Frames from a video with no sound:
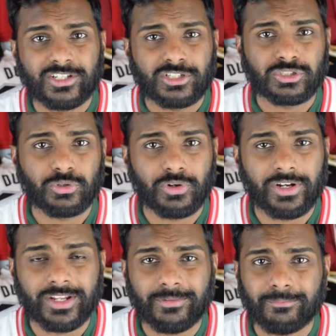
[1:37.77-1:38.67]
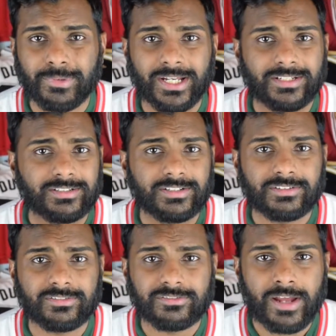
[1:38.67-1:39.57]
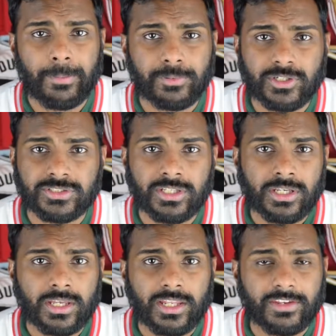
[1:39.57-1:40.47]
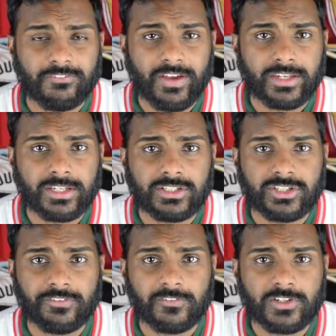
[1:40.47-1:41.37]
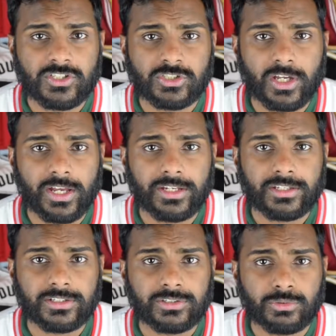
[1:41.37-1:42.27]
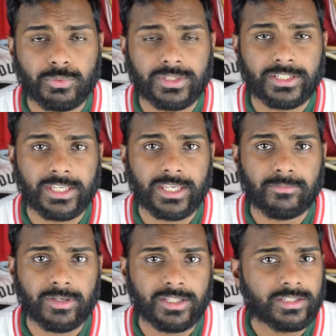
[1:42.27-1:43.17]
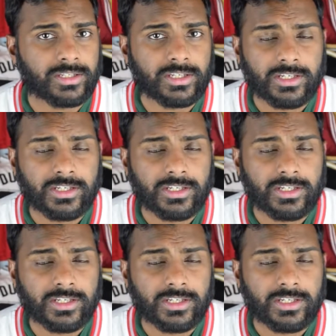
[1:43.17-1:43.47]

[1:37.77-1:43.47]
shorted it, but Raptors defended Jeff Green's shot to win the game and